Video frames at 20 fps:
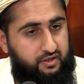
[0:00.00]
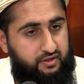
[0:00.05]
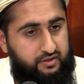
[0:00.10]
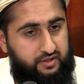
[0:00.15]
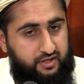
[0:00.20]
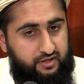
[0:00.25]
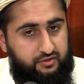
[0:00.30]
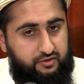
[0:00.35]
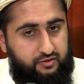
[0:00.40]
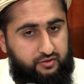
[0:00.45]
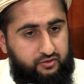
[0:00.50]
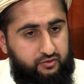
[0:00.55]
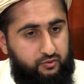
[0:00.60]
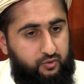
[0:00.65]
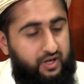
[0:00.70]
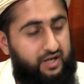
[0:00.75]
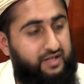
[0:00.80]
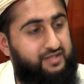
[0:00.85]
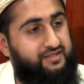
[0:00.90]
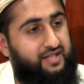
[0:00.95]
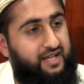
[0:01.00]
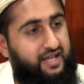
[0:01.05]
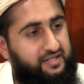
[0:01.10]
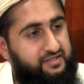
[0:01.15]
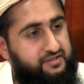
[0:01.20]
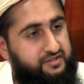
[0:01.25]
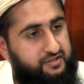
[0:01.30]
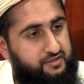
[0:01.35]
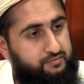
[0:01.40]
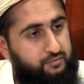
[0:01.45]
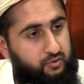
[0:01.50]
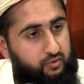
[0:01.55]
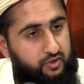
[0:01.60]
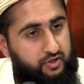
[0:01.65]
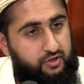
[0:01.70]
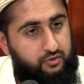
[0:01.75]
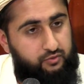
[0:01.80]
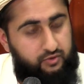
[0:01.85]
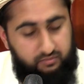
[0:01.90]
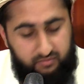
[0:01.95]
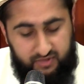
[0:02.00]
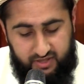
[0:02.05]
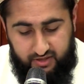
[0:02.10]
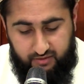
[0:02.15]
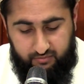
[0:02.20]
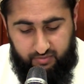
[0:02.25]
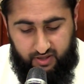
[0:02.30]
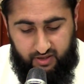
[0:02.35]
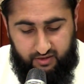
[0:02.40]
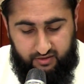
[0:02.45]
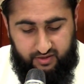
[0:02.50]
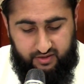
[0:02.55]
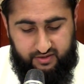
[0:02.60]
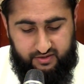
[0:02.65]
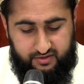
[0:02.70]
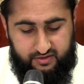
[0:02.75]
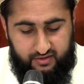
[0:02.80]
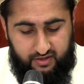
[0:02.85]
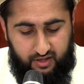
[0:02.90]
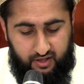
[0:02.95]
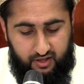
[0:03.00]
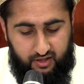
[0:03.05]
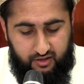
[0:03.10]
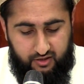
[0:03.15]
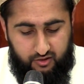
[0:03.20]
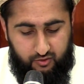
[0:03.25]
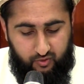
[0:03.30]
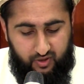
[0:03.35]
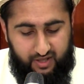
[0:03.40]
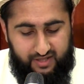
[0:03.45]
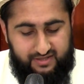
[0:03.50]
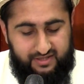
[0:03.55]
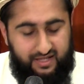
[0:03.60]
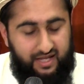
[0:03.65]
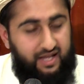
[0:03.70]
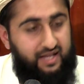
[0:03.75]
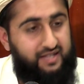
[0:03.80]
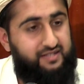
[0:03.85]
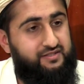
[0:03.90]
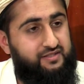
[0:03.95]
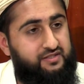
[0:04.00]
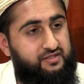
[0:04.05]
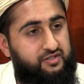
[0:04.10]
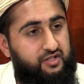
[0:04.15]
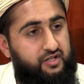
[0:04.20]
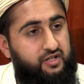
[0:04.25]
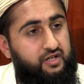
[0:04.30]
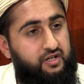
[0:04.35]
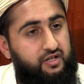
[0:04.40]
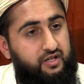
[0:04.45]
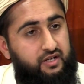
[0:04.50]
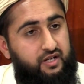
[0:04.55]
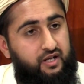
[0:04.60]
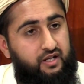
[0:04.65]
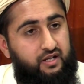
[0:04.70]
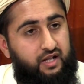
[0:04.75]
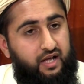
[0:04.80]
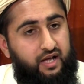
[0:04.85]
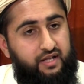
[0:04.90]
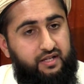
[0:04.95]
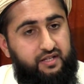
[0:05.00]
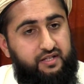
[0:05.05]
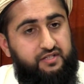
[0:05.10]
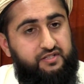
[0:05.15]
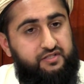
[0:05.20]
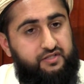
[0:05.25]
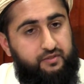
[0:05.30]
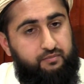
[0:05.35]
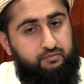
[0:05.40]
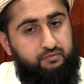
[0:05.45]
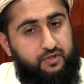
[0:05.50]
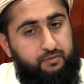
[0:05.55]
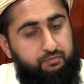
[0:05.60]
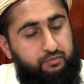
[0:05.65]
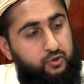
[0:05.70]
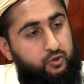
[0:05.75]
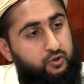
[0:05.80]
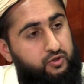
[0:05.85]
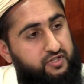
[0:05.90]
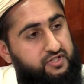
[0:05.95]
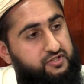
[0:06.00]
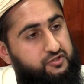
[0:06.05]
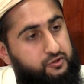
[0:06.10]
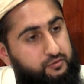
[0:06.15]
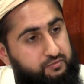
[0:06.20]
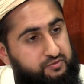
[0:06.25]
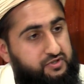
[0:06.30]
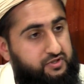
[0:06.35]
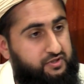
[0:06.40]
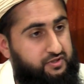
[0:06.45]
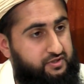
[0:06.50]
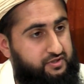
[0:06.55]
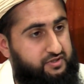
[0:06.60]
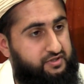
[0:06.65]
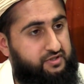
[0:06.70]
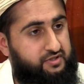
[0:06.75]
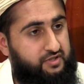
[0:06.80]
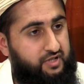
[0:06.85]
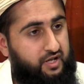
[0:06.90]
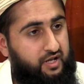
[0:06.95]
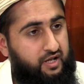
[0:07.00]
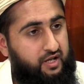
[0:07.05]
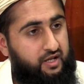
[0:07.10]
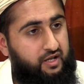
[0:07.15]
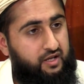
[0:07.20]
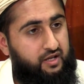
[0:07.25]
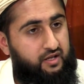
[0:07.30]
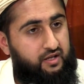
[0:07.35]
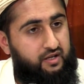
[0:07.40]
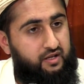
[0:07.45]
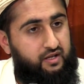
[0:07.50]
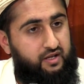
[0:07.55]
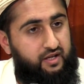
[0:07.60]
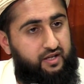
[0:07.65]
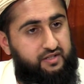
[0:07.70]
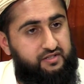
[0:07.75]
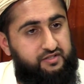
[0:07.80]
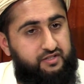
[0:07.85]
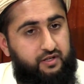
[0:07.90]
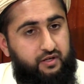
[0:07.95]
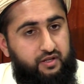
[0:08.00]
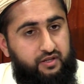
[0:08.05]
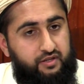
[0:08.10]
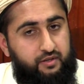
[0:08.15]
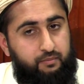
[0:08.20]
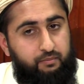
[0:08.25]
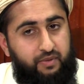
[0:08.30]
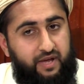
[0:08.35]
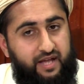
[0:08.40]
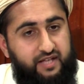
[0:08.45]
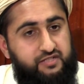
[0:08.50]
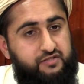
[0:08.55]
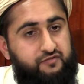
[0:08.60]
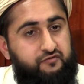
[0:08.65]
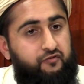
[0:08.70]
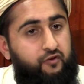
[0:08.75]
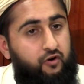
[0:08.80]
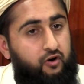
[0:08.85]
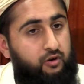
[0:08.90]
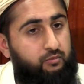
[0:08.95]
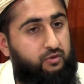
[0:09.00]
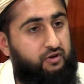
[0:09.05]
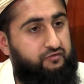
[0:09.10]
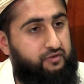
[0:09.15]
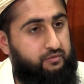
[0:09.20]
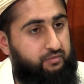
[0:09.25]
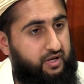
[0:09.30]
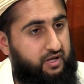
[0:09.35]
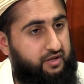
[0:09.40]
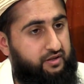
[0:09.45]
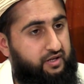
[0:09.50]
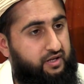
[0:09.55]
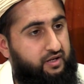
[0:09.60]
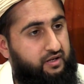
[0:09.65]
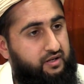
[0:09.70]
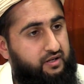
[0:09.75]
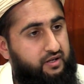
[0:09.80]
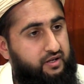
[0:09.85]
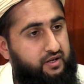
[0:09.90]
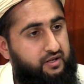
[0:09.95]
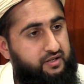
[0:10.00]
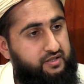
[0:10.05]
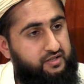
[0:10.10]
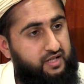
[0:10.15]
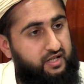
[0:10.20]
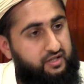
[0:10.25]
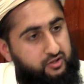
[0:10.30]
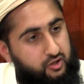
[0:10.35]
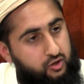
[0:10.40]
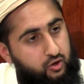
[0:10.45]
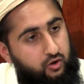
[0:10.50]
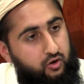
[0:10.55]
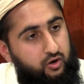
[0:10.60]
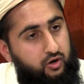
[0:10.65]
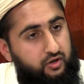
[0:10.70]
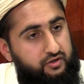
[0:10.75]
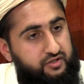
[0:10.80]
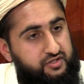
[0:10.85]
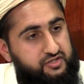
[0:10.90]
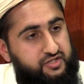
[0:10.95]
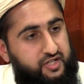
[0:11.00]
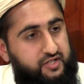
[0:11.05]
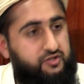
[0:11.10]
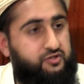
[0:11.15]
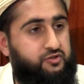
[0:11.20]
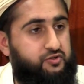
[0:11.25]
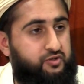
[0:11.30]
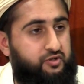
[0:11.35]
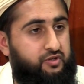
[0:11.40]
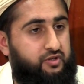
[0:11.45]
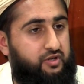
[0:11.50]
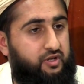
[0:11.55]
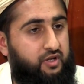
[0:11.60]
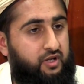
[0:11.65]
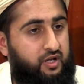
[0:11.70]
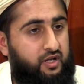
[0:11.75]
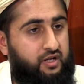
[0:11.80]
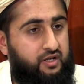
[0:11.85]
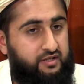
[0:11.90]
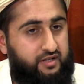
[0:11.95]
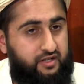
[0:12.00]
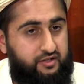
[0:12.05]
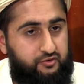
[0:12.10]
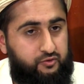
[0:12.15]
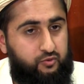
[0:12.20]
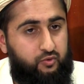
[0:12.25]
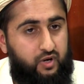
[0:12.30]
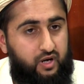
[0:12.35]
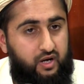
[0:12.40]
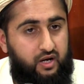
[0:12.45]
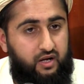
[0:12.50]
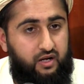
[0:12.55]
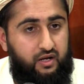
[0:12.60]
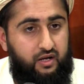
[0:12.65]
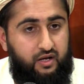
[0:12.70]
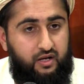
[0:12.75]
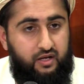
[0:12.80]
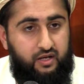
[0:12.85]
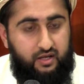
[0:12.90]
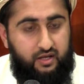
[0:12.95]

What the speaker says: that dua is the essence. But what do we mean by this? Dua is the essence, the kernel, i.e. it's the purest substance. It is the best form of ibadah. It is like the core, the central. That dua